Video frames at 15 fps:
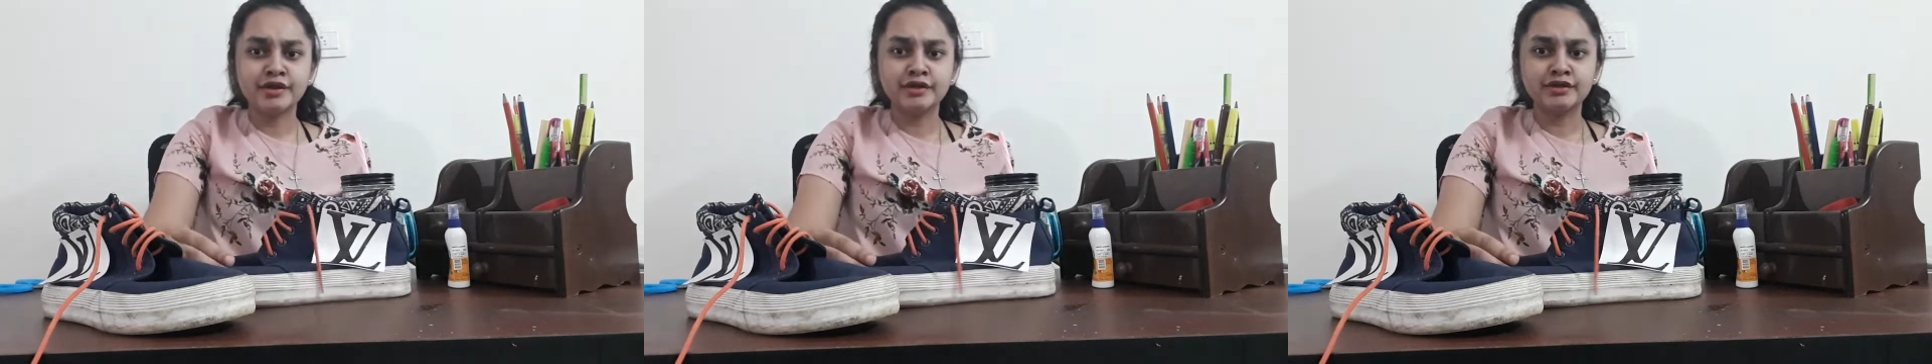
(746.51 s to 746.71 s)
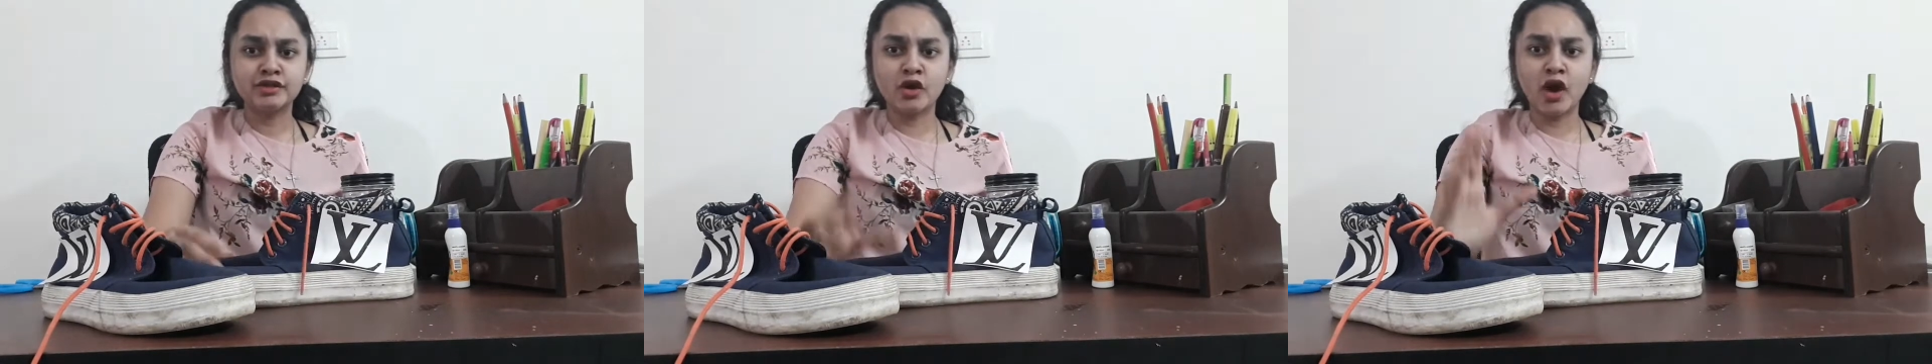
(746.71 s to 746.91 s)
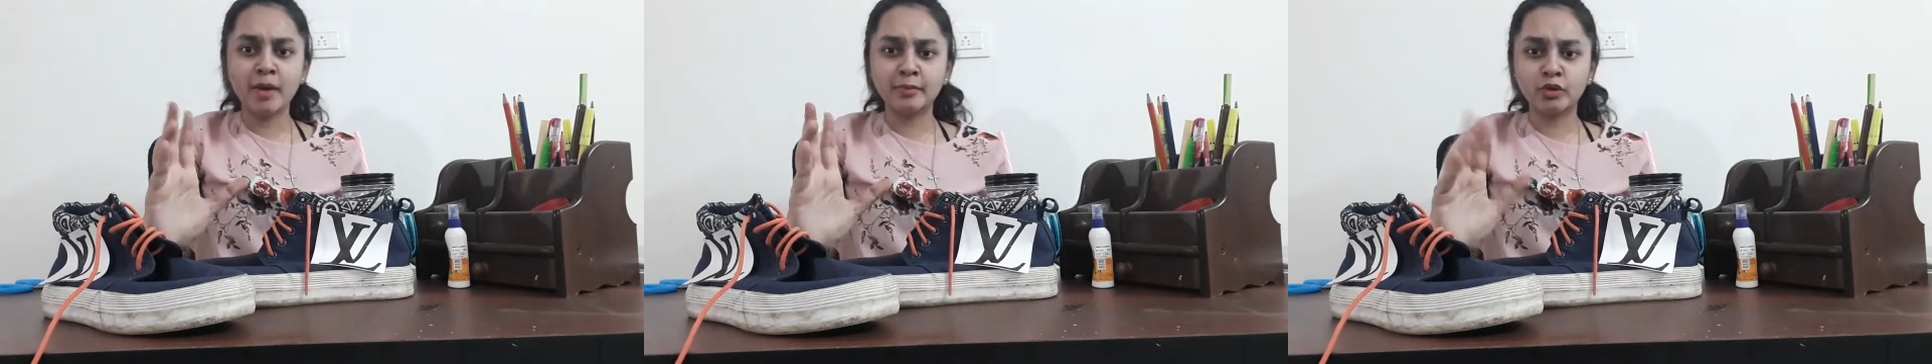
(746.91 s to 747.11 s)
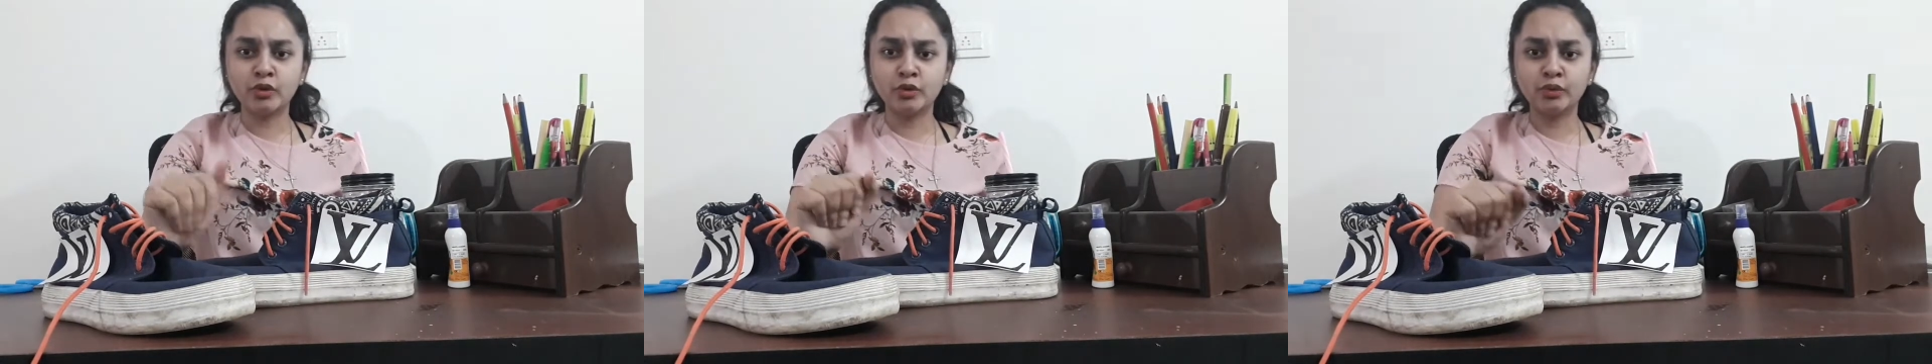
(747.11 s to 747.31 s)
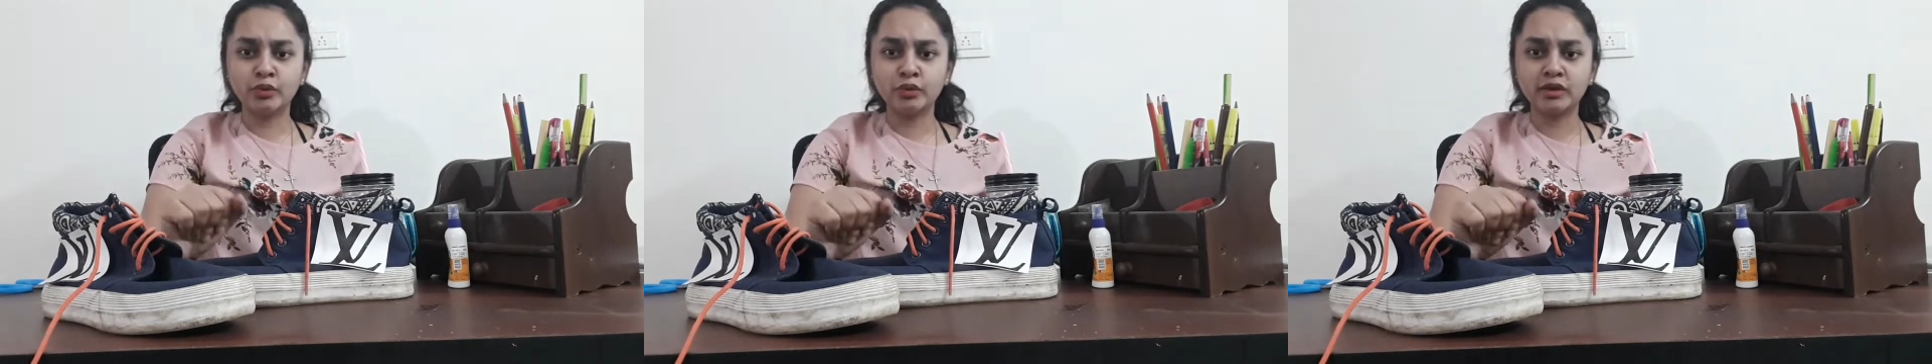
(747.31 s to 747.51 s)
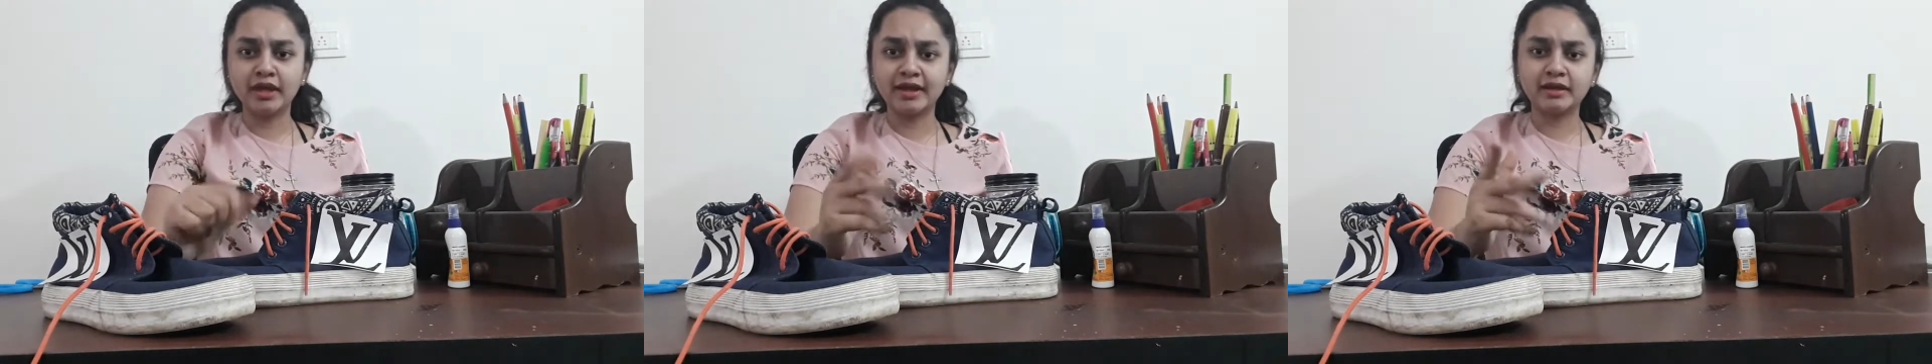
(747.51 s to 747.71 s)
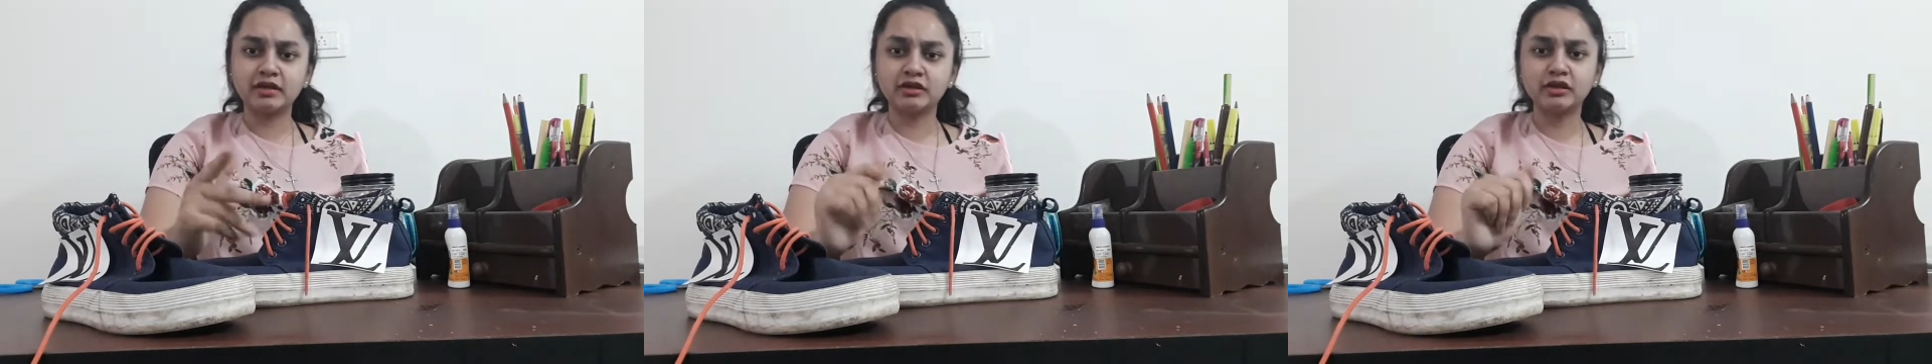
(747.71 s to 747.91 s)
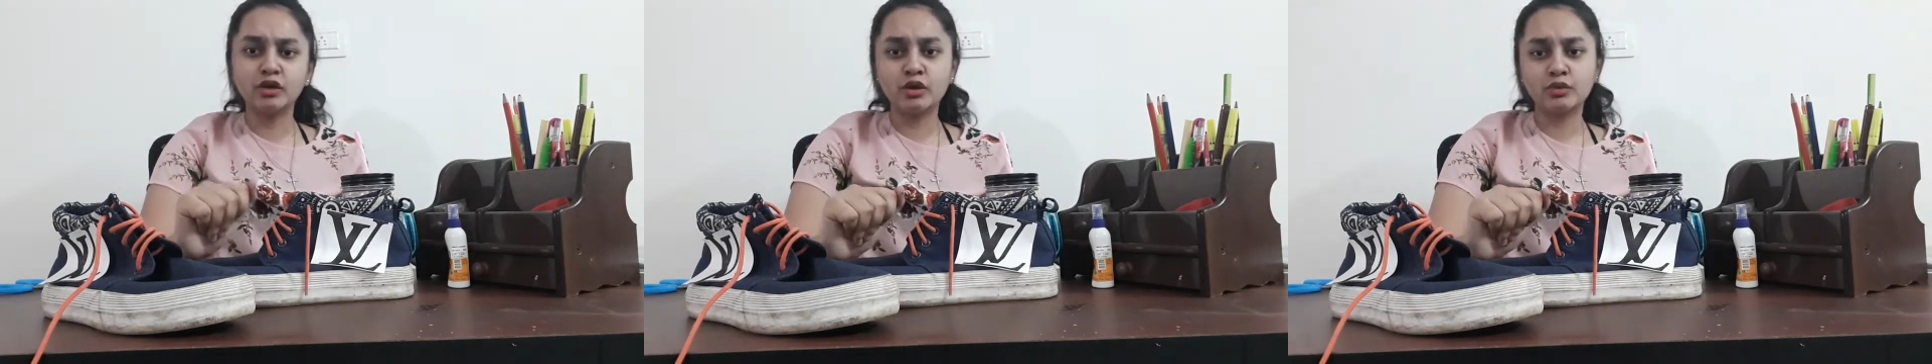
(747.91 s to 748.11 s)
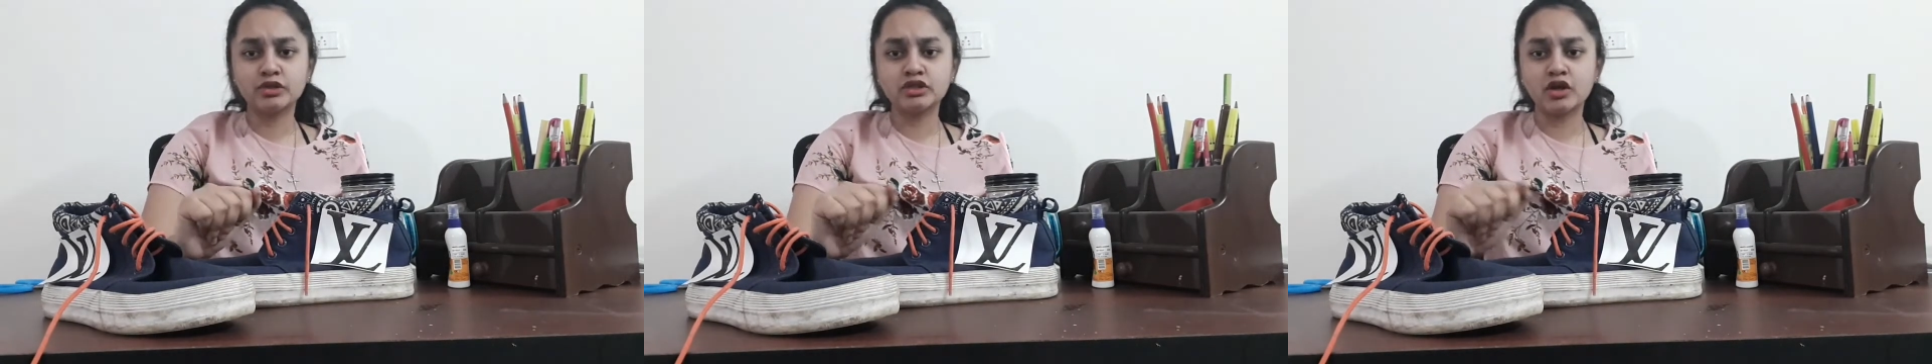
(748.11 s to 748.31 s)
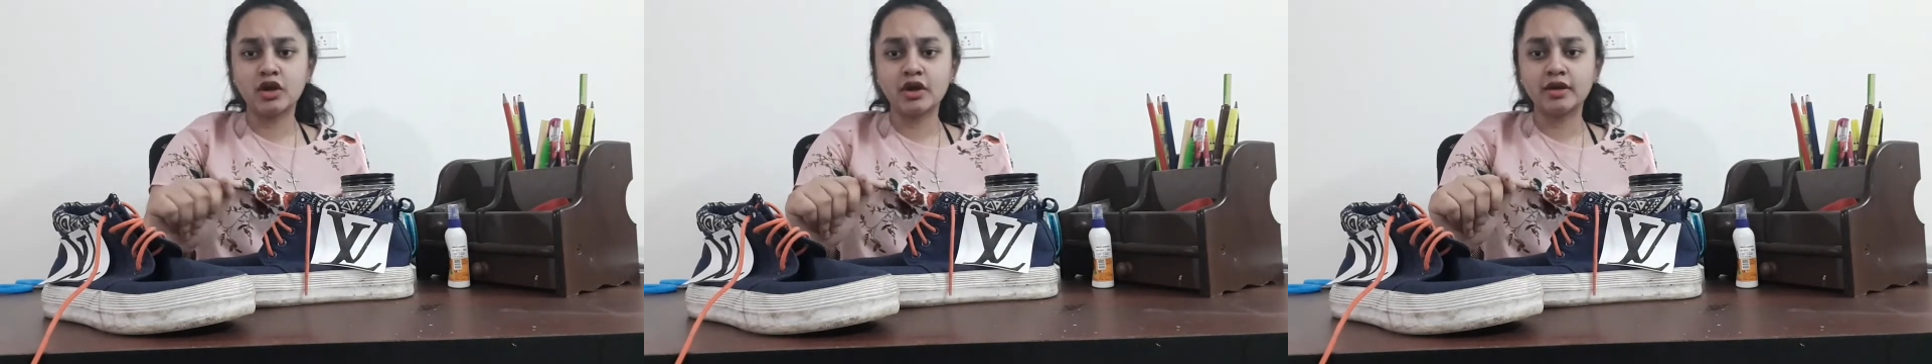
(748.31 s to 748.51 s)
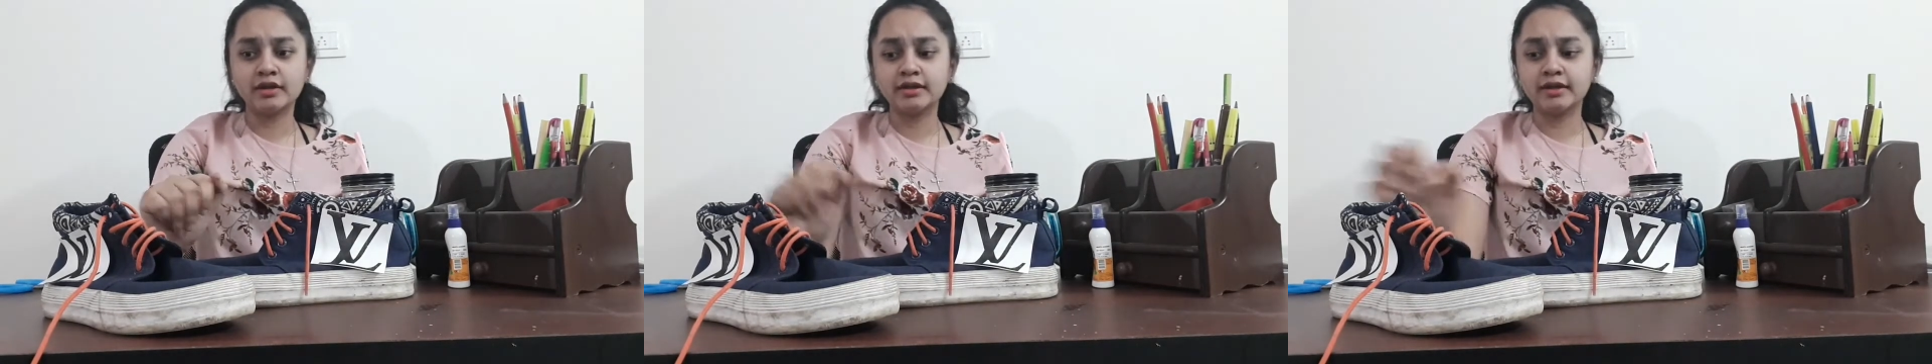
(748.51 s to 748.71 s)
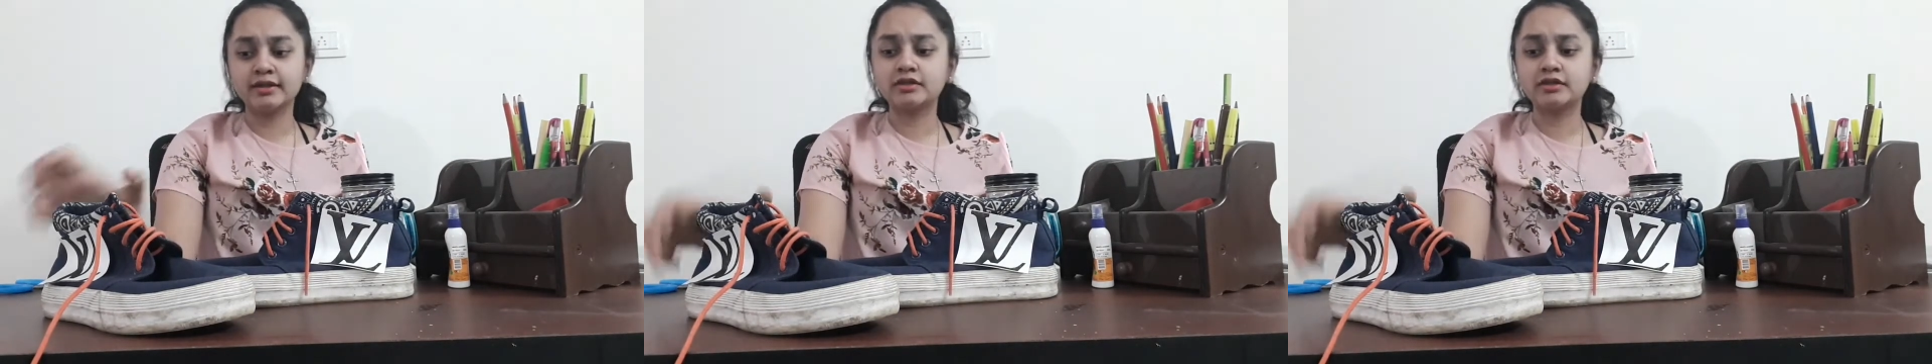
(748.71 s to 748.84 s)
So I'm cool, Louis Vuitton.